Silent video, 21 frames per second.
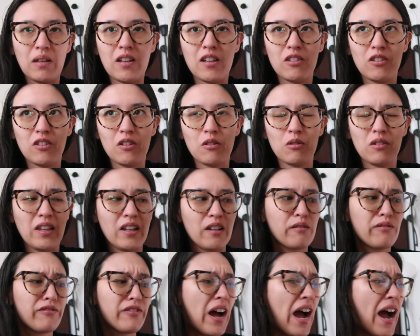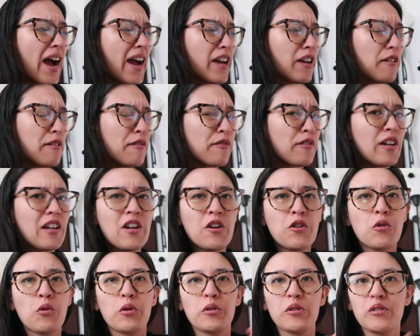because there's like 5
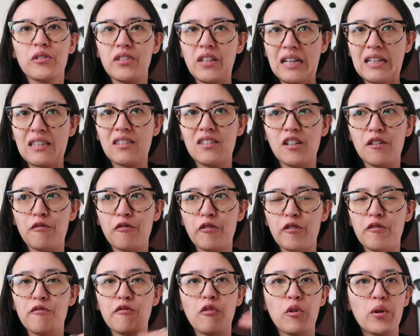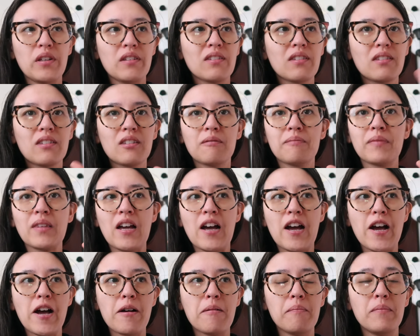or 6 different voice
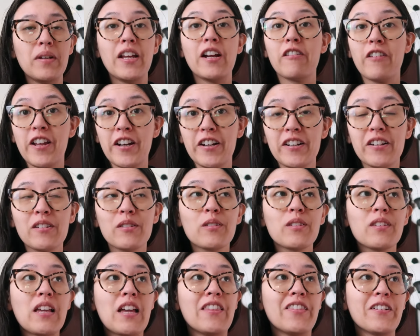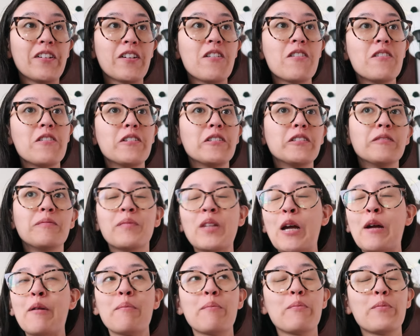narrators, and they're all
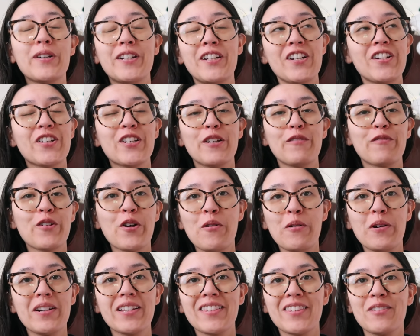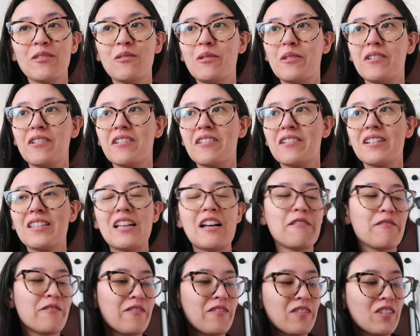British, of course, or
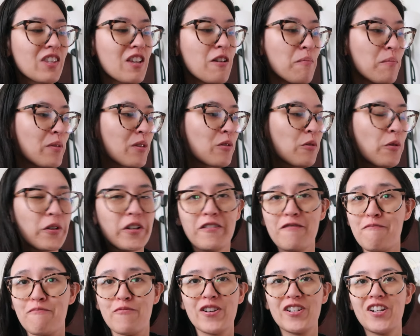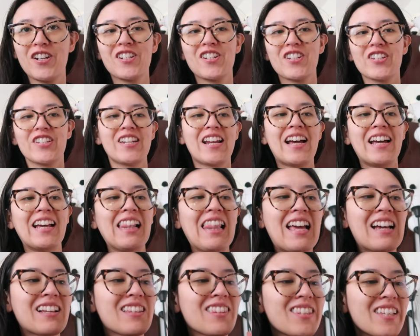of some sort of British
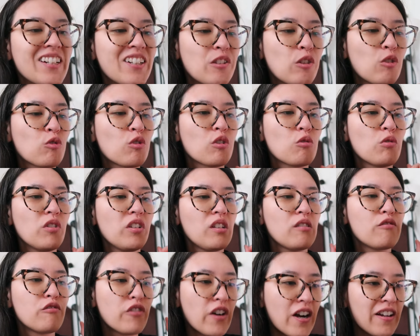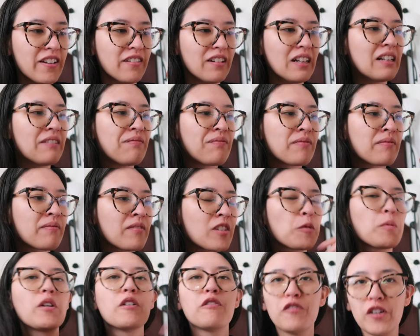dialect, so it's just really fun.
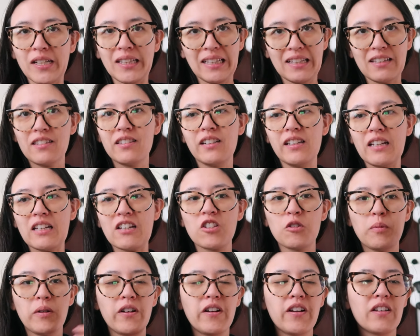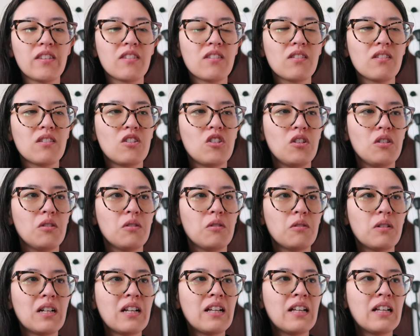It's been a fun listening experience
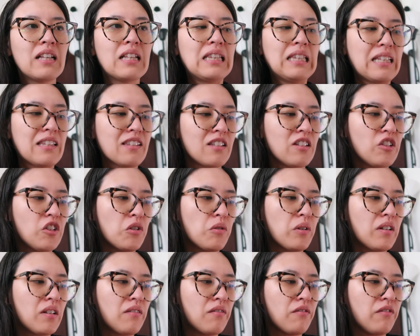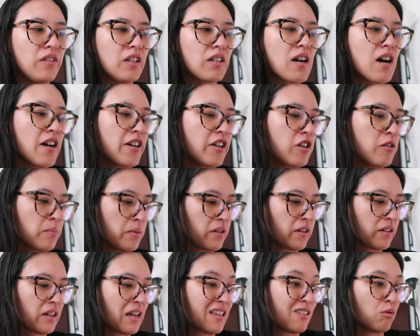to listen to it via
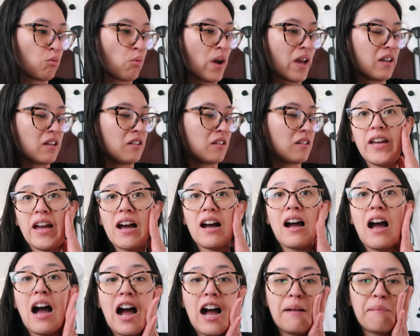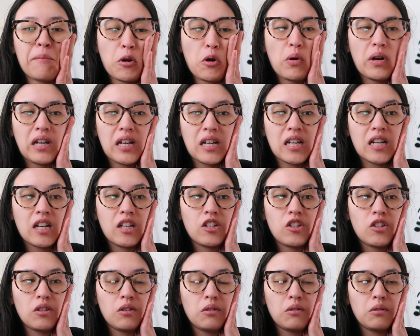audiobook as well. So yeah, I'm going
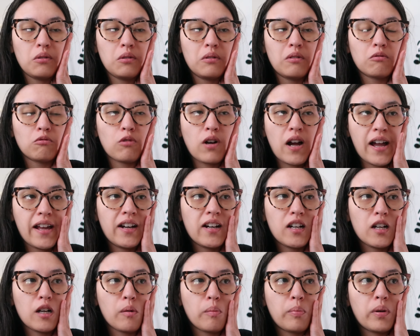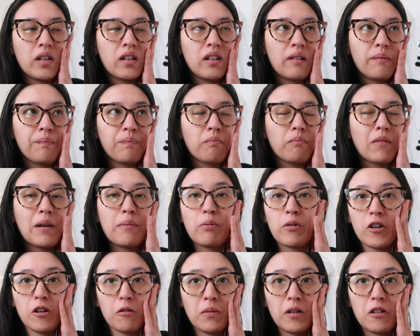to write up my
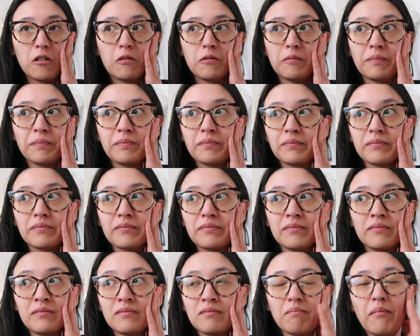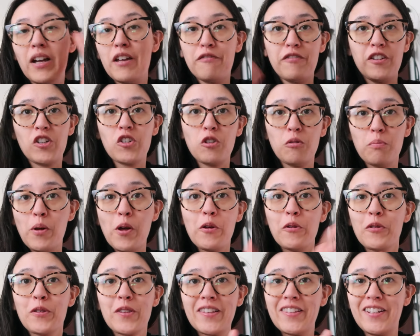promo, my official
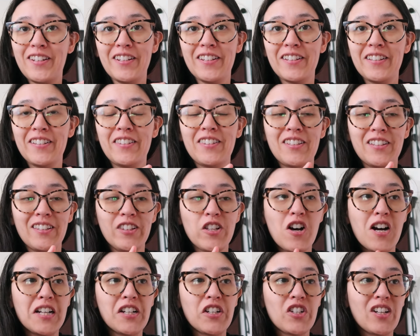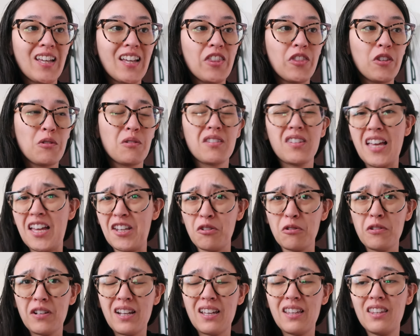post to launch and get those
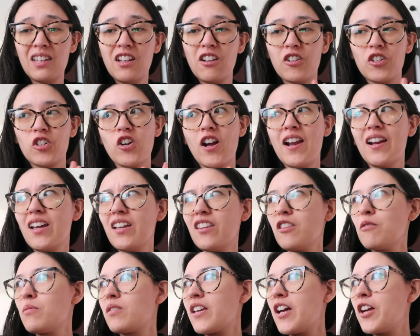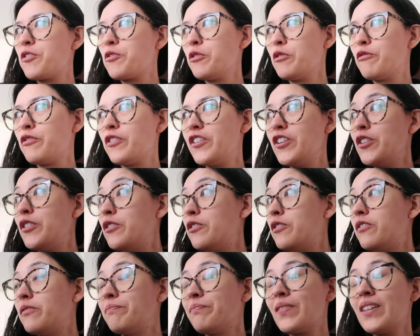scheduled, I think, or try to get them scheduled for
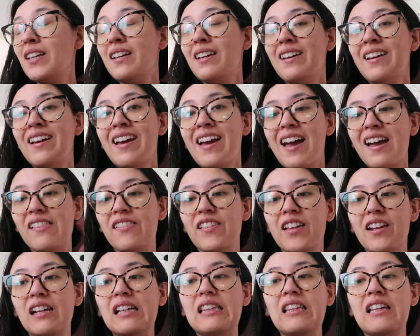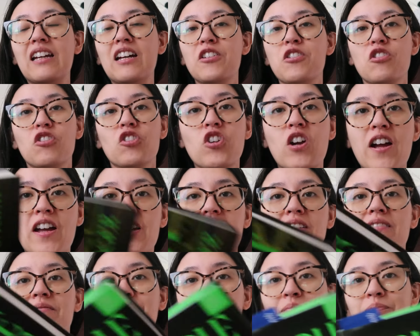noon. And then I think I'll just try
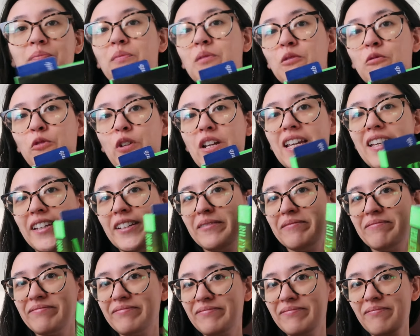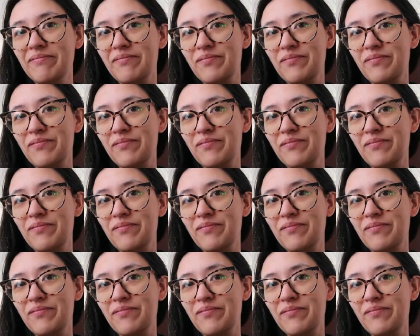and read